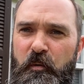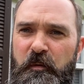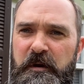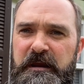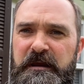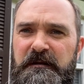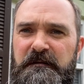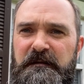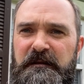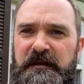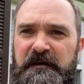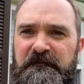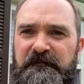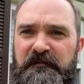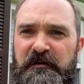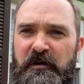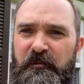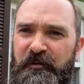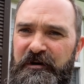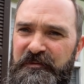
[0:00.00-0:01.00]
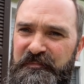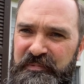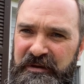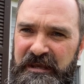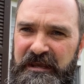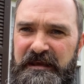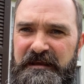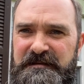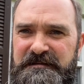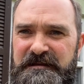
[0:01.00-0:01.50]
we can live with
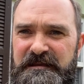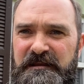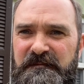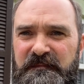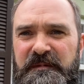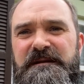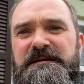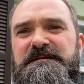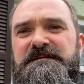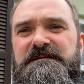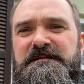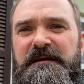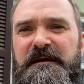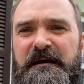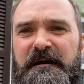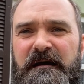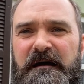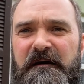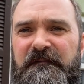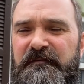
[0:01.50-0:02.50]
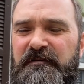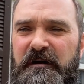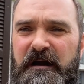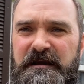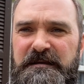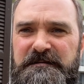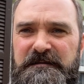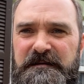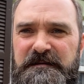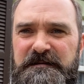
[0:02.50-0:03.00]
peace in the midst of
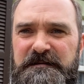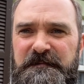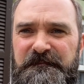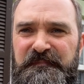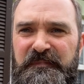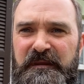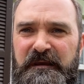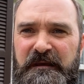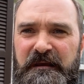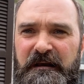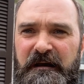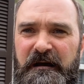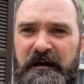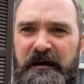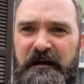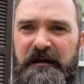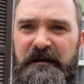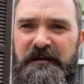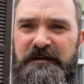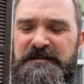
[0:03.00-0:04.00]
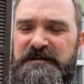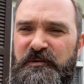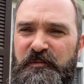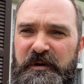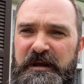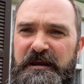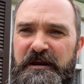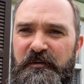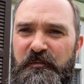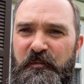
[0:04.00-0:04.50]
crisis. So
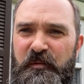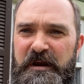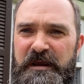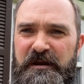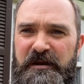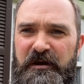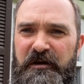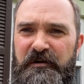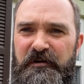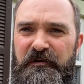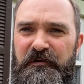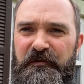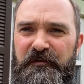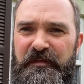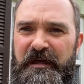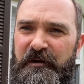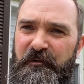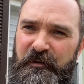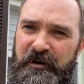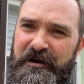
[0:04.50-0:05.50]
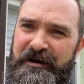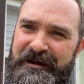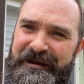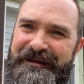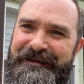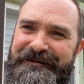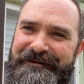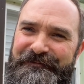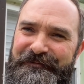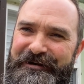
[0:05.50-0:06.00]
we know that
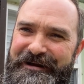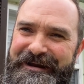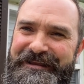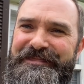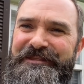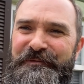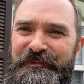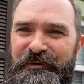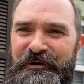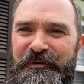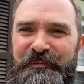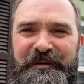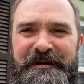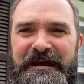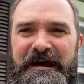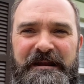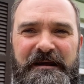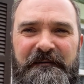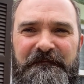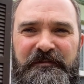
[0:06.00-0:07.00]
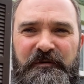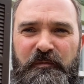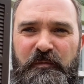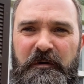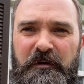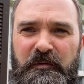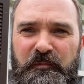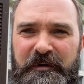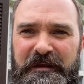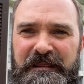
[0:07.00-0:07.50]
we're in the world but not of the
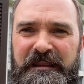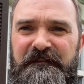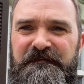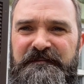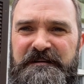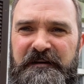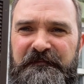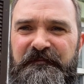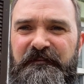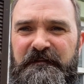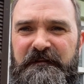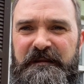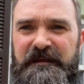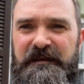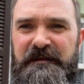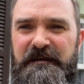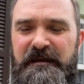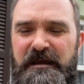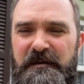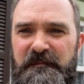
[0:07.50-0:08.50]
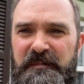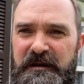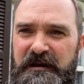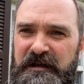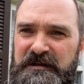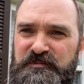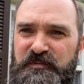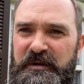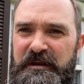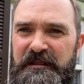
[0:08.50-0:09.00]
world. We live differently
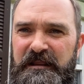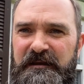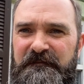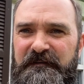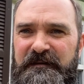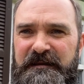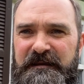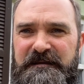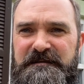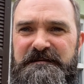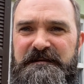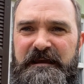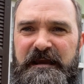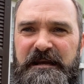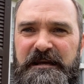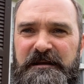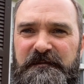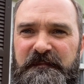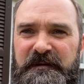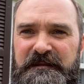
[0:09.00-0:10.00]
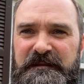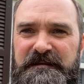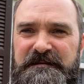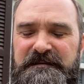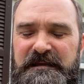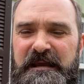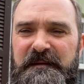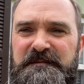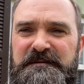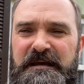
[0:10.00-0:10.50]
because we live in His kingdom at the
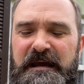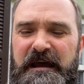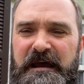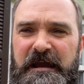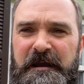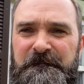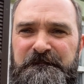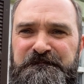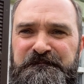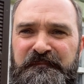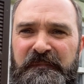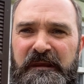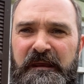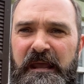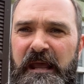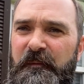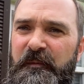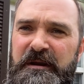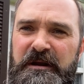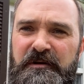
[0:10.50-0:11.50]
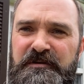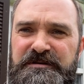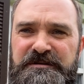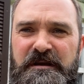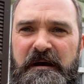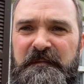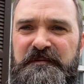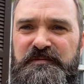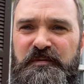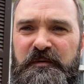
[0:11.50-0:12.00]
same time. And we know
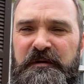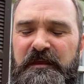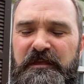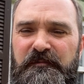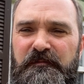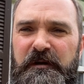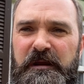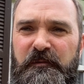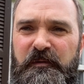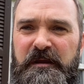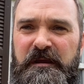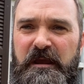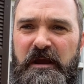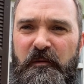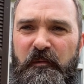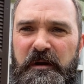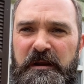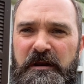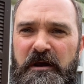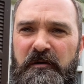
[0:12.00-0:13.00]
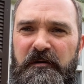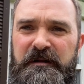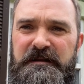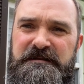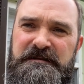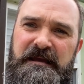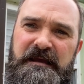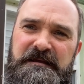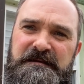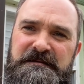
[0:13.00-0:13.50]
Psalm 23. We know it
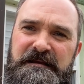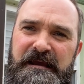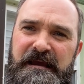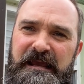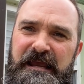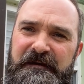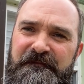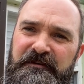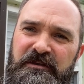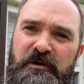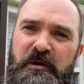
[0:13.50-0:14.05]
says, even